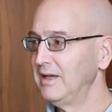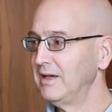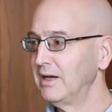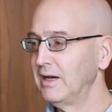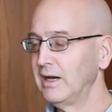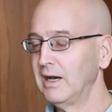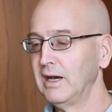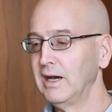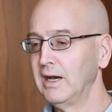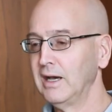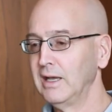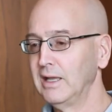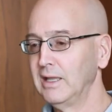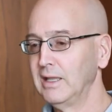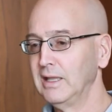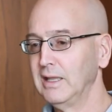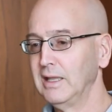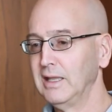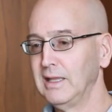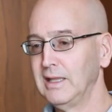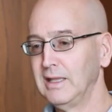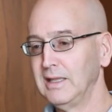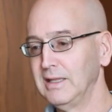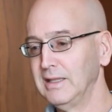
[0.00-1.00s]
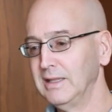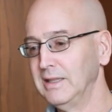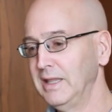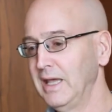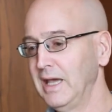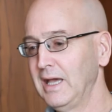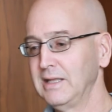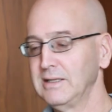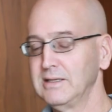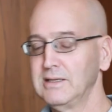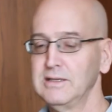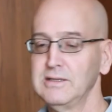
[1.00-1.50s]

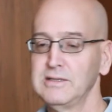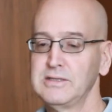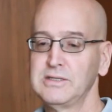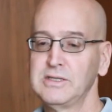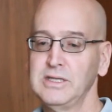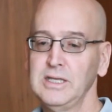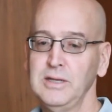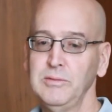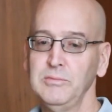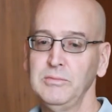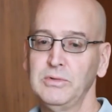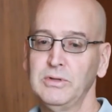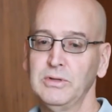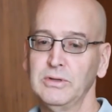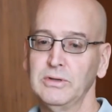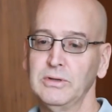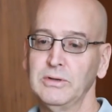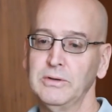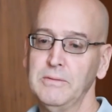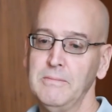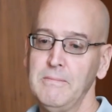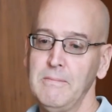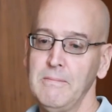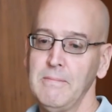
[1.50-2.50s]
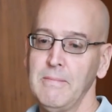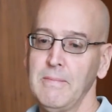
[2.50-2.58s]
that seemed to